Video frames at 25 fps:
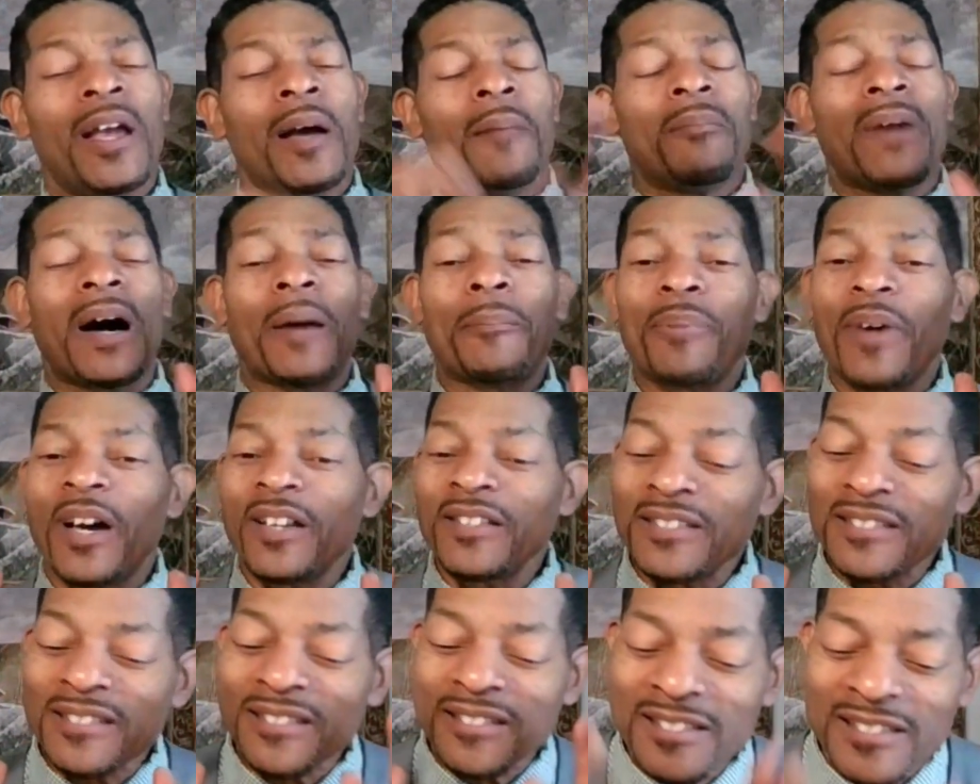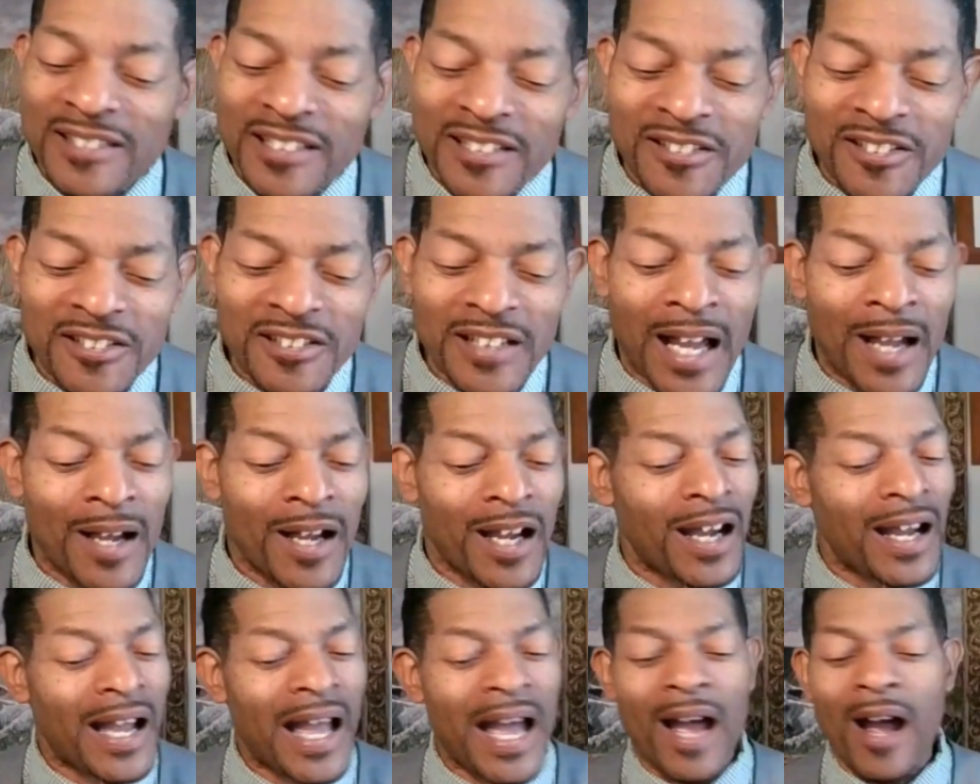My brothers and sisters, I,
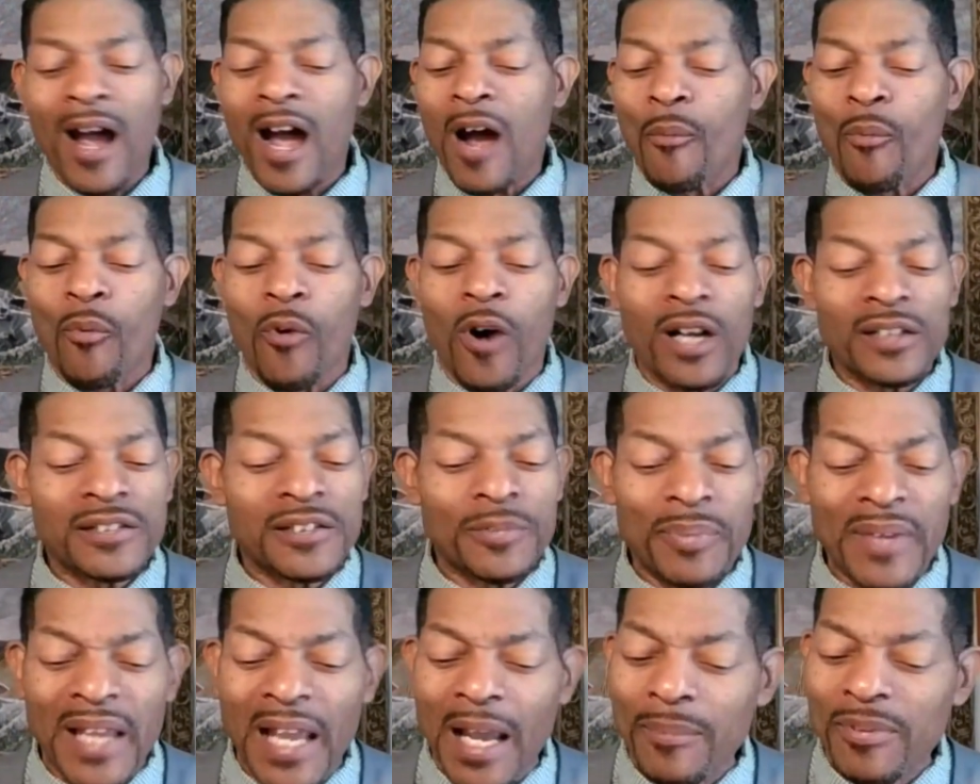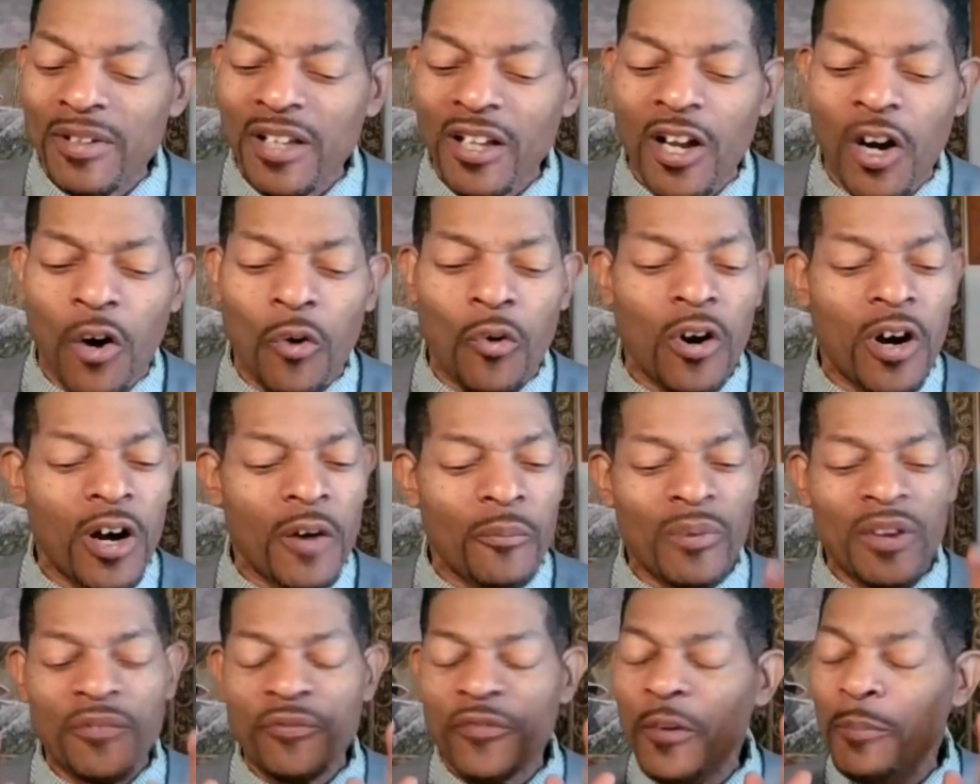I, I want to be able to go
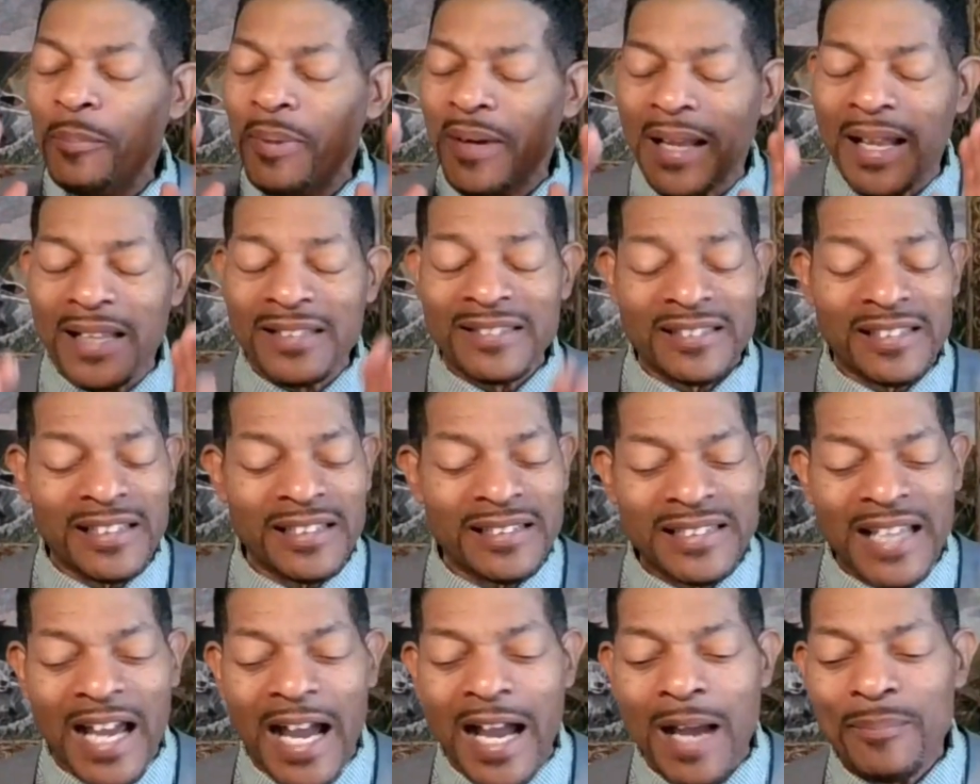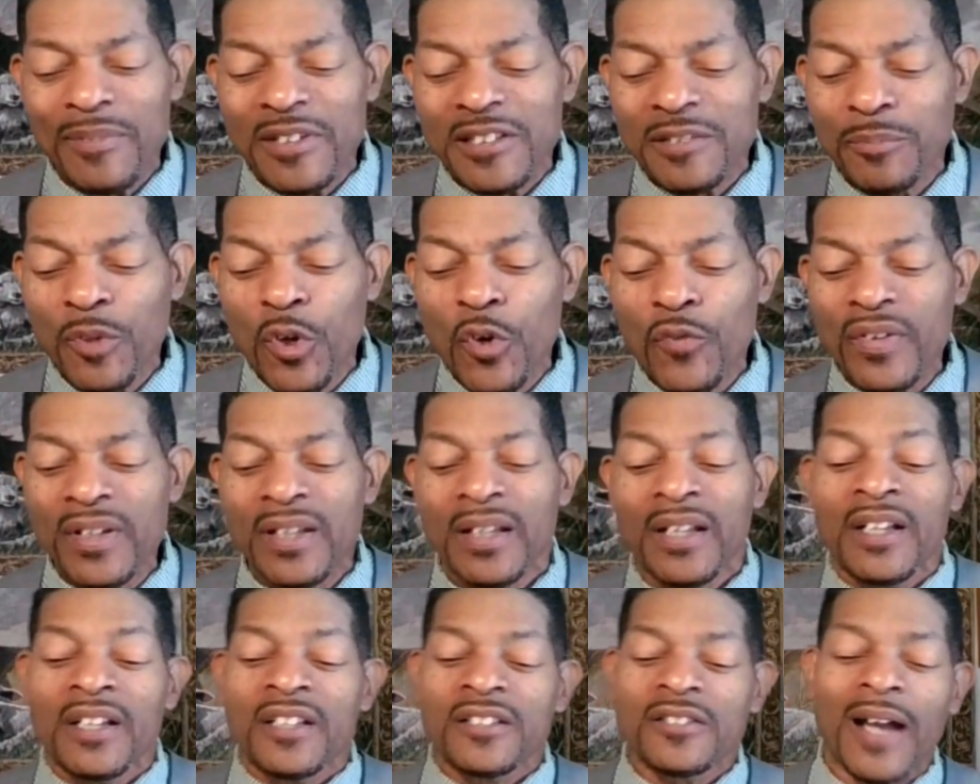on with you, but I see time is
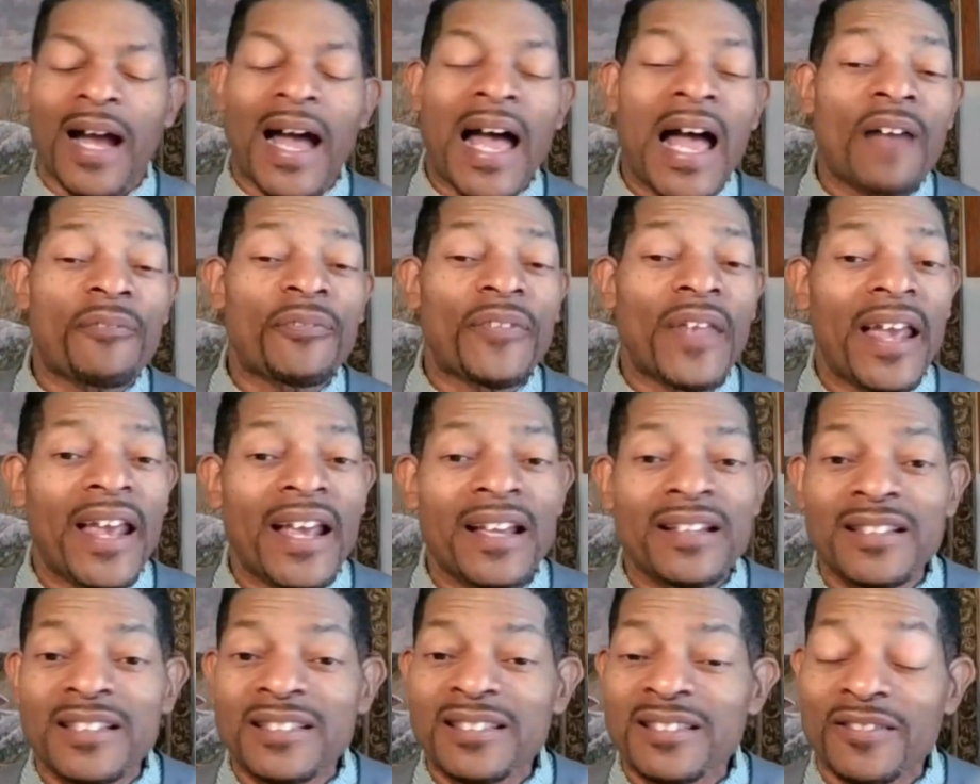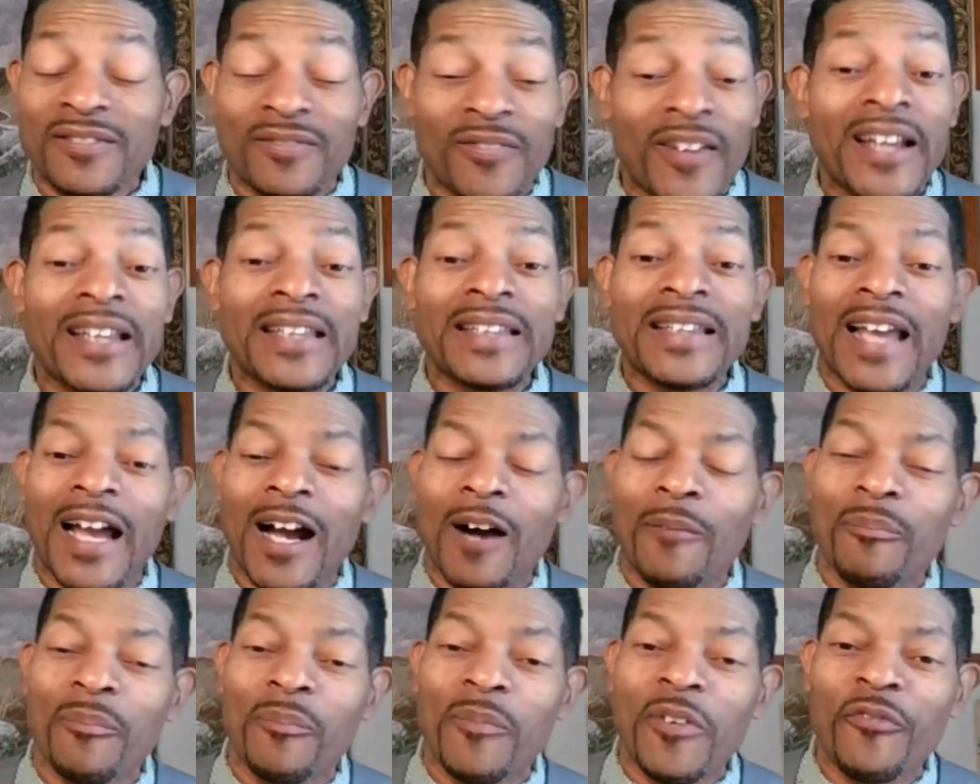moving, so I have to end this right
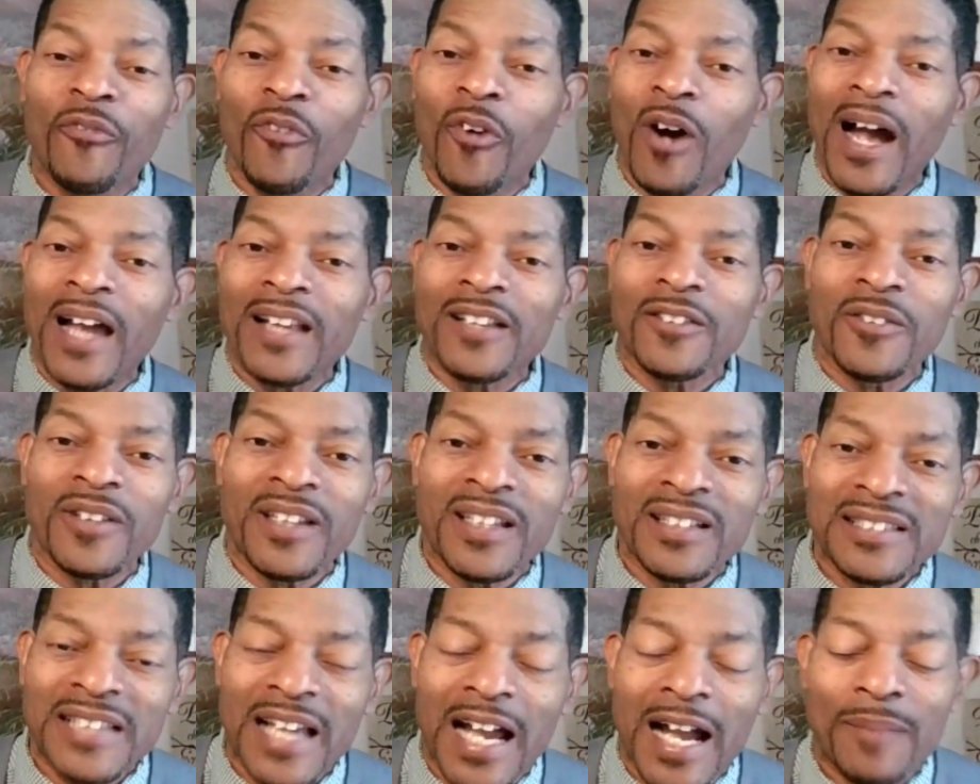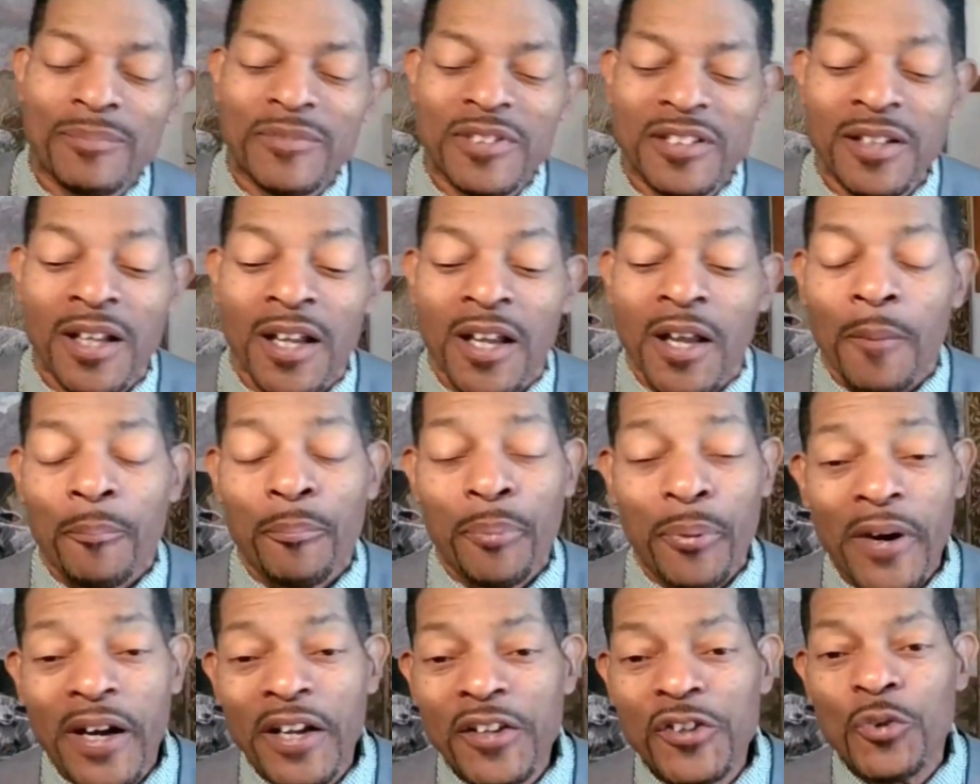now before I don't get time to
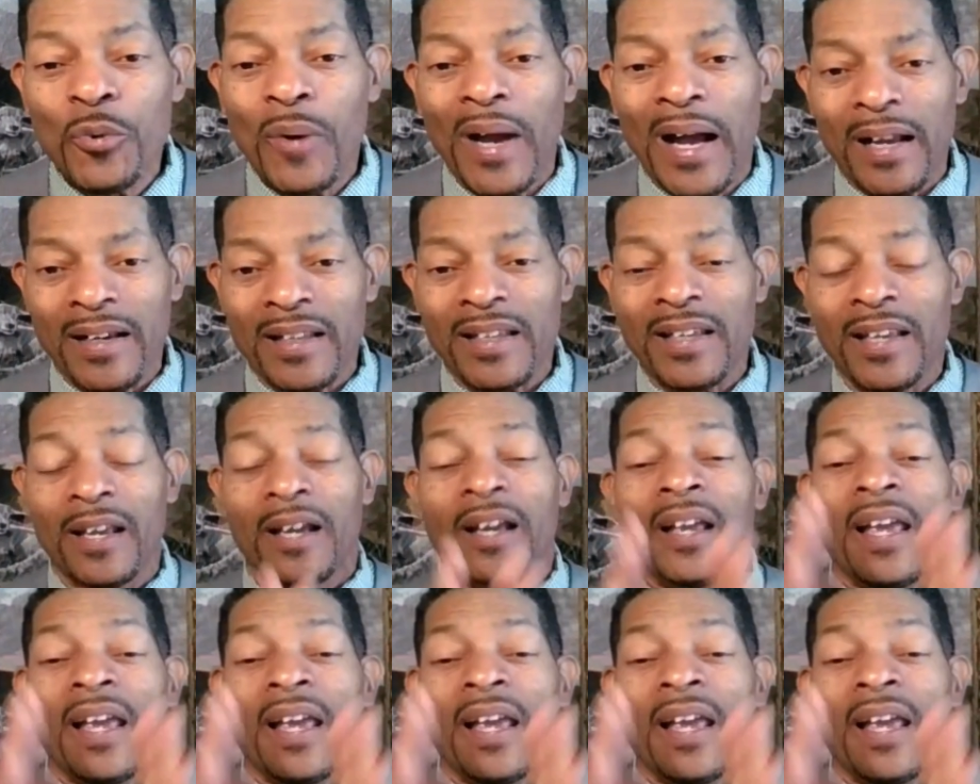pray you out of here.